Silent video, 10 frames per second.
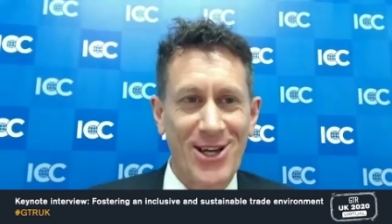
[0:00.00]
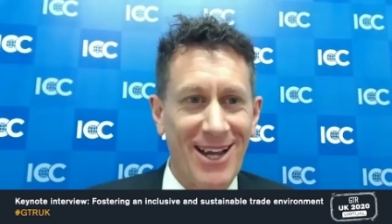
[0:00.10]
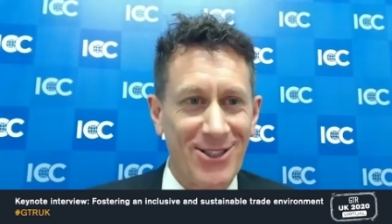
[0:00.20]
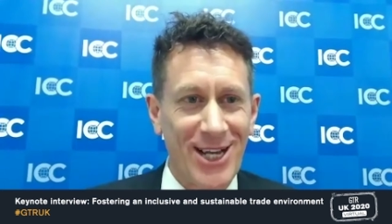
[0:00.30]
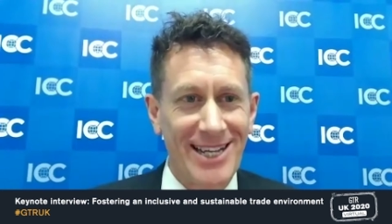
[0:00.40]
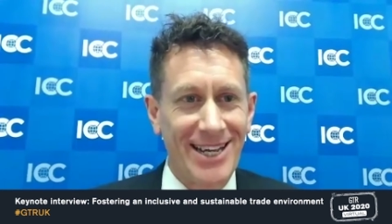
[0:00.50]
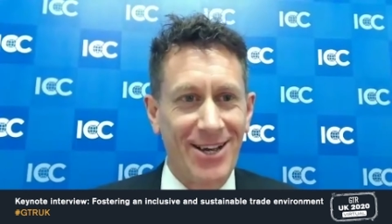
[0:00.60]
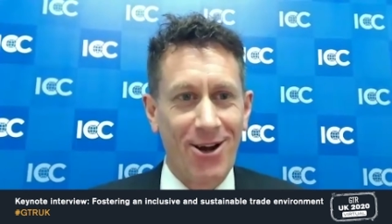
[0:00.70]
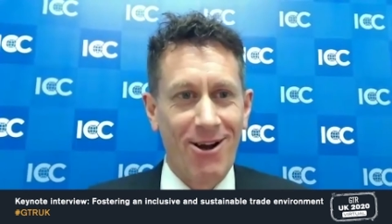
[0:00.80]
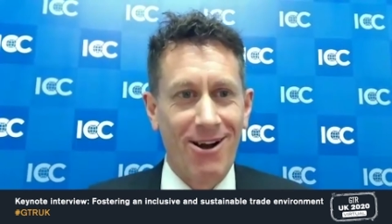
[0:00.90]
know, JD
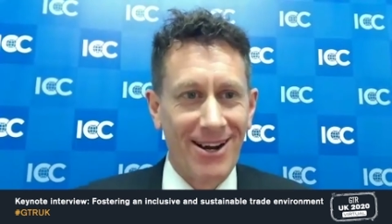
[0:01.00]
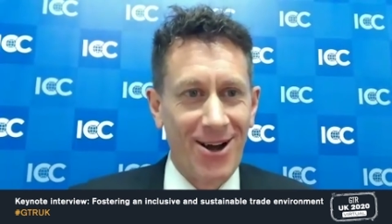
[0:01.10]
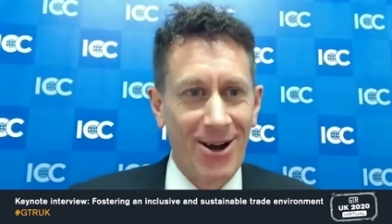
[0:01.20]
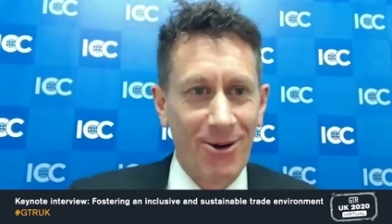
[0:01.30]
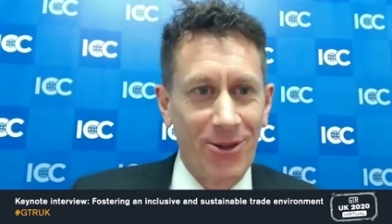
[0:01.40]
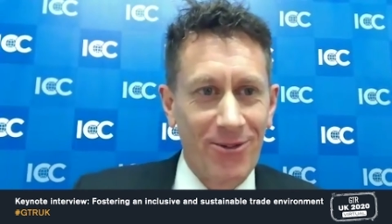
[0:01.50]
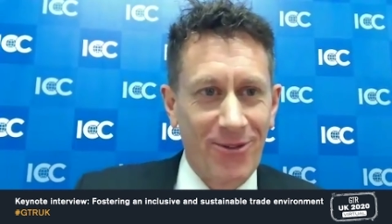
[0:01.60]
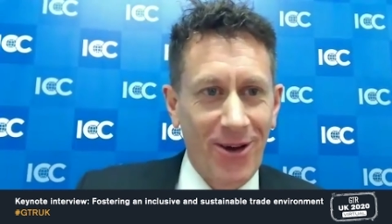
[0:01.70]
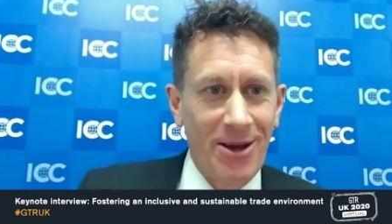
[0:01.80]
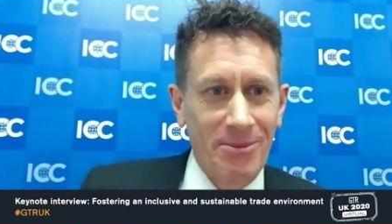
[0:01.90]
and I are on the
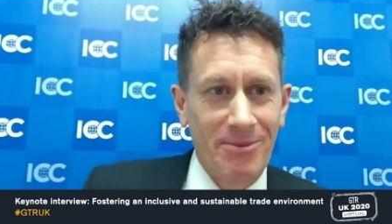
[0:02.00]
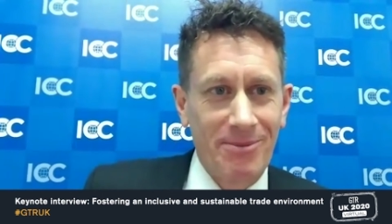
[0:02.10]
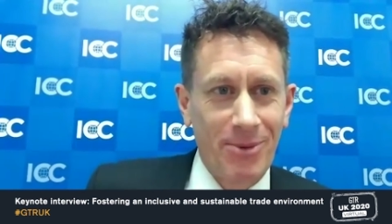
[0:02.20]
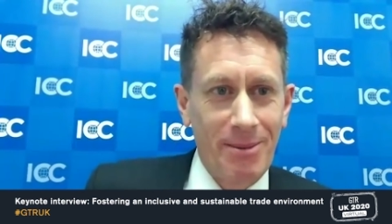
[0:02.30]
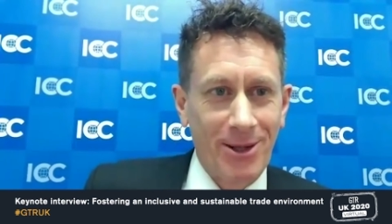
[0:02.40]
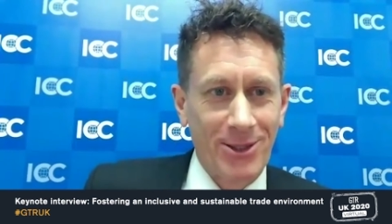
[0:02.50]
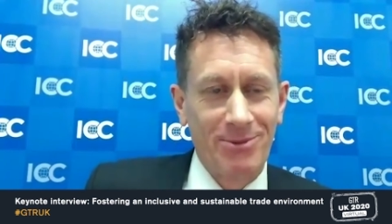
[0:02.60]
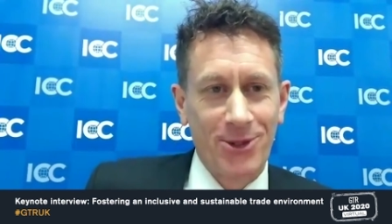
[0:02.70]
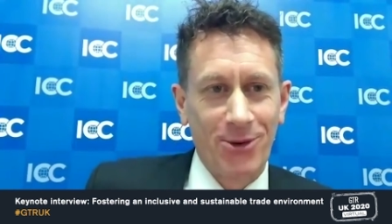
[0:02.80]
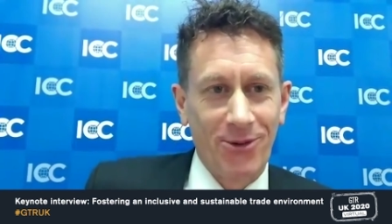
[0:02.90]
phone pretty much
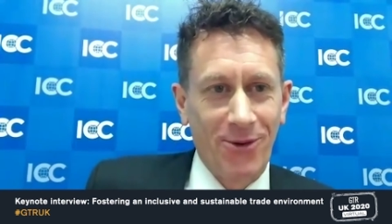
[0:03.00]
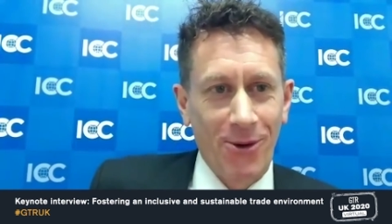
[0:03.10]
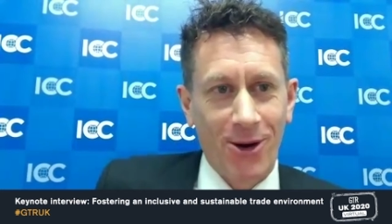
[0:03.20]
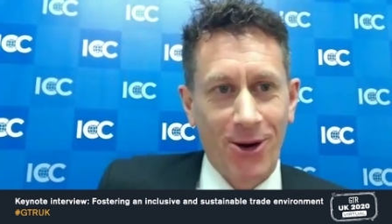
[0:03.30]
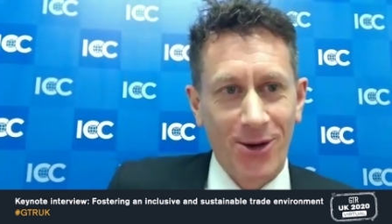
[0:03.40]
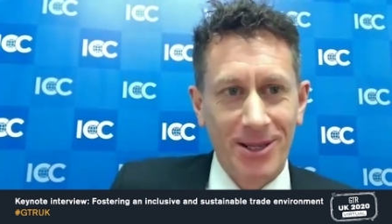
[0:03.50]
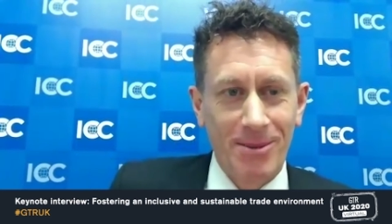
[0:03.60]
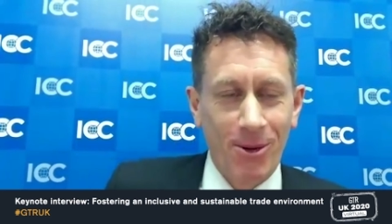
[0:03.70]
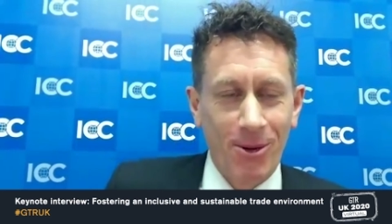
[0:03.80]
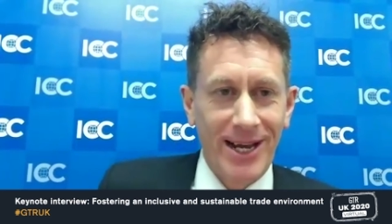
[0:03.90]
from sort of 4 o'clock in the
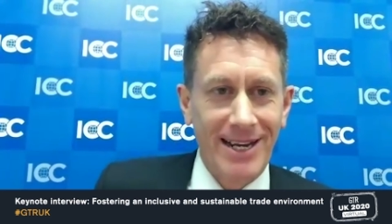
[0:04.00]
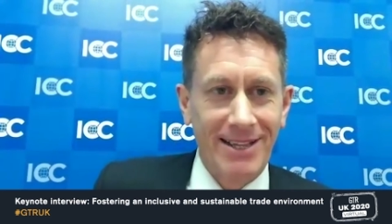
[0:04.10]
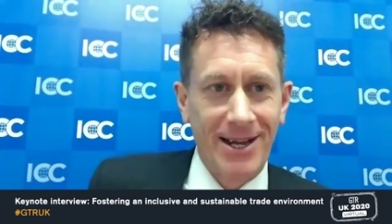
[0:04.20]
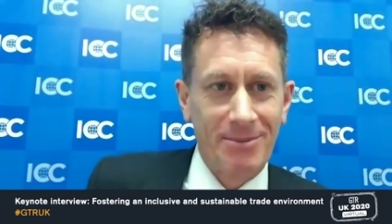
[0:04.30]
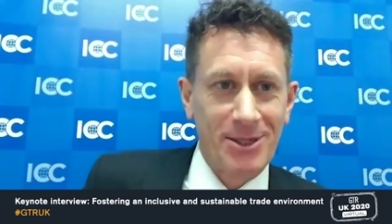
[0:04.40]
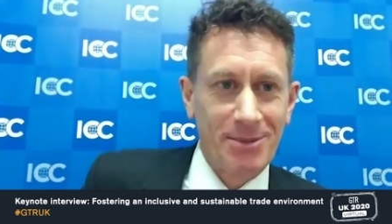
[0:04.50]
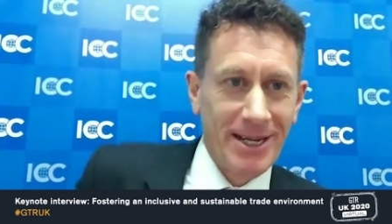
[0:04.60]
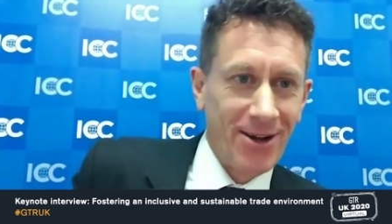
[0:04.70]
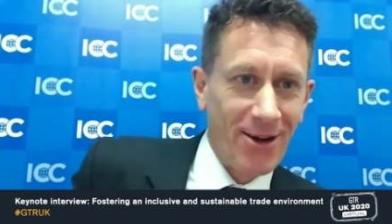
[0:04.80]
morning, anything up to midnight.